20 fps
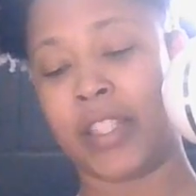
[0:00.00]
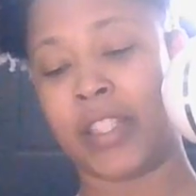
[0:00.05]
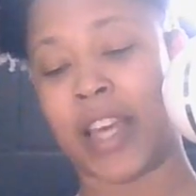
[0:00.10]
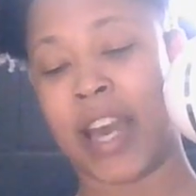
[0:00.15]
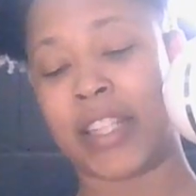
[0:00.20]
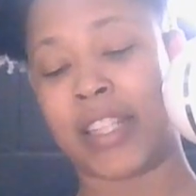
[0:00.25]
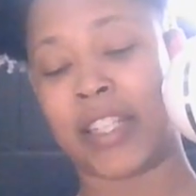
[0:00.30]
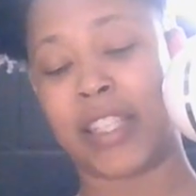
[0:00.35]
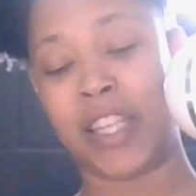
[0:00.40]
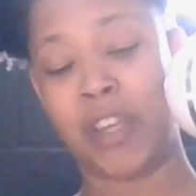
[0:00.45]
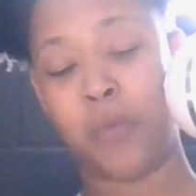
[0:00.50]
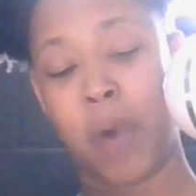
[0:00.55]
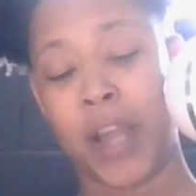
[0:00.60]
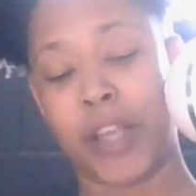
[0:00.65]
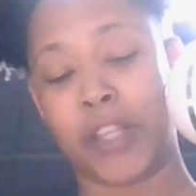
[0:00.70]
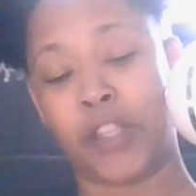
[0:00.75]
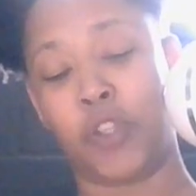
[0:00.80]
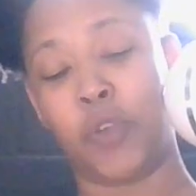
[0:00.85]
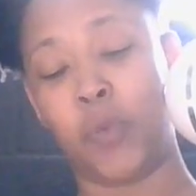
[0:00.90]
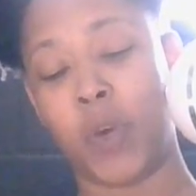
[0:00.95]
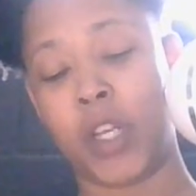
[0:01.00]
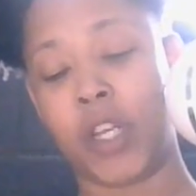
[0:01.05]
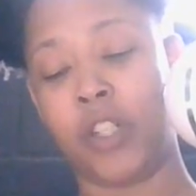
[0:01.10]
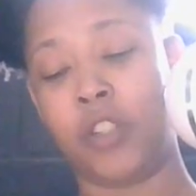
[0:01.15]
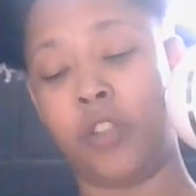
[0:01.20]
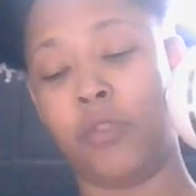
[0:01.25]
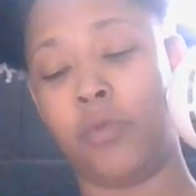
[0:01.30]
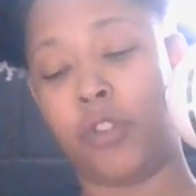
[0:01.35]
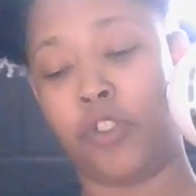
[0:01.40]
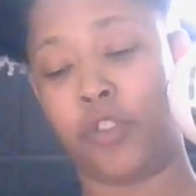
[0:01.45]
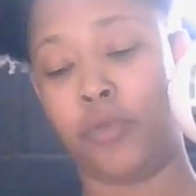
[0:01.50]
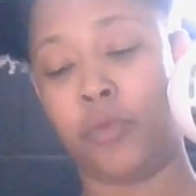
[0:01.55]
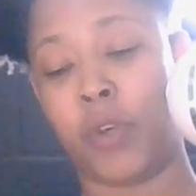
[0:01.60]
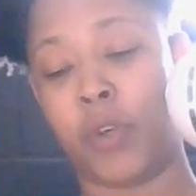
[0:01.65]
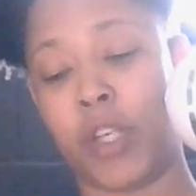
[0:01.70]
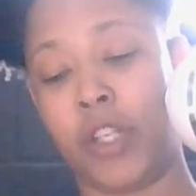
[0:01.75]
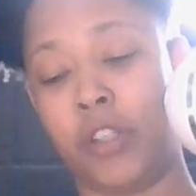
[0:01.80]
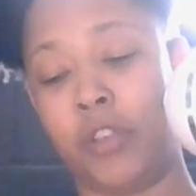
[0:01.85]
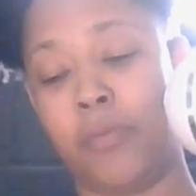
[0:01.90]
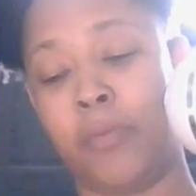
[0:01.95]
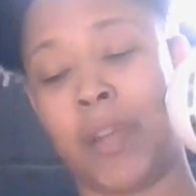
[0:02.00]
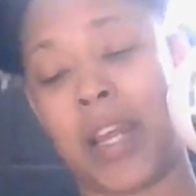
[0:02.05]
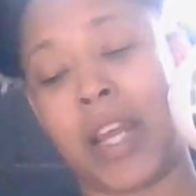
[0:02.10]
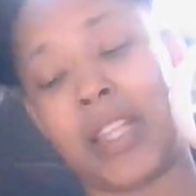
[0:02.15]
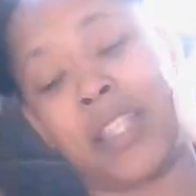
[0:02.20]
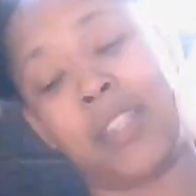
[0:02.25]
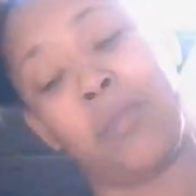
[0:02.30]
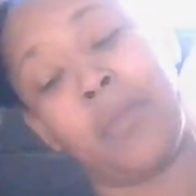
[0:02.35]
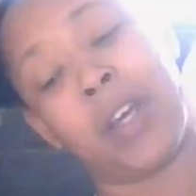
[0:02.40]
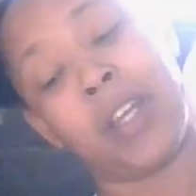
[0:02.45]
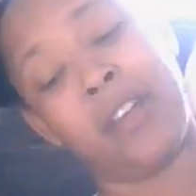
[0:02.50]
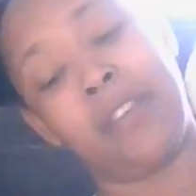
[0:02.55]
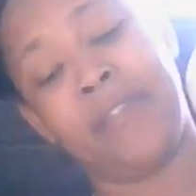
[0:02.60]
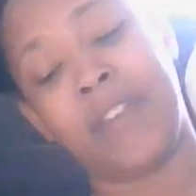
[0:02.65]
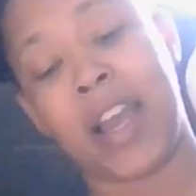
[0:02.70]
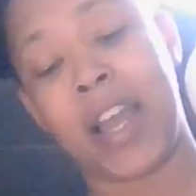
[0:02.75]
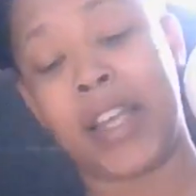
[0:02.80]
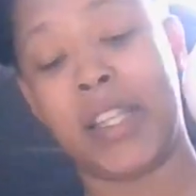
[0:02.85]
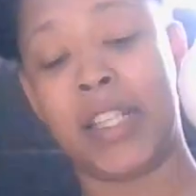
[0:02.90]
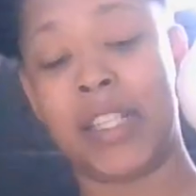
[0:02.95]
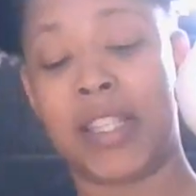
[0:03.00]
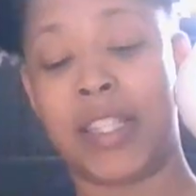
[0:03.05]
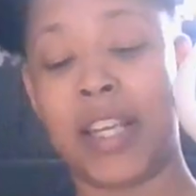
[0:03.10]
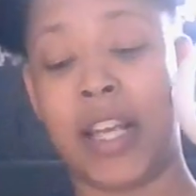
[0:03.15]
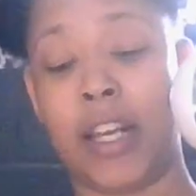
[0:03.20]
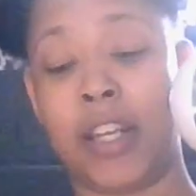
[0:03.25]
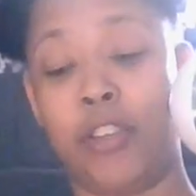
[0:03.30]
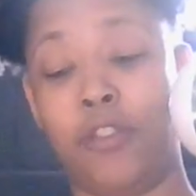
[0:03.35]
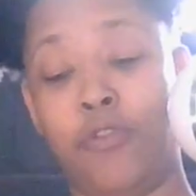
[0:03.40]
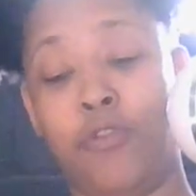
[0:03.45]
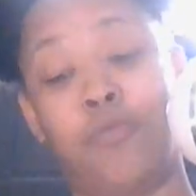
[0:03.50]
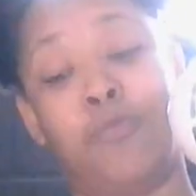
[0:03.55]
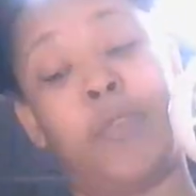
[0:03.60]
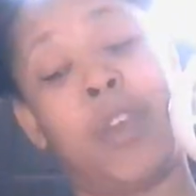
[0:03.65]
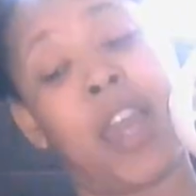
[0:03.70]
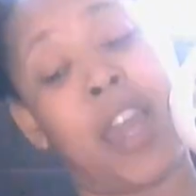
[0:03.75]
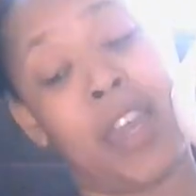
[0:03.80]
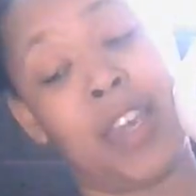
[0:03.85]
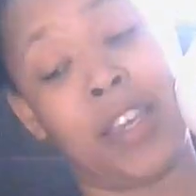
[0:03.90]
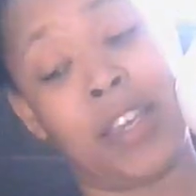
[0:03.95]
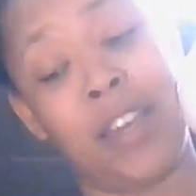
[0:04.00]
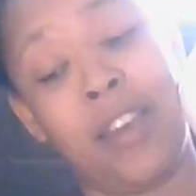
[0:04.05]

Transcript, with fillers: I see why you want to do what you want to do, but I see why divine is telling you you can't.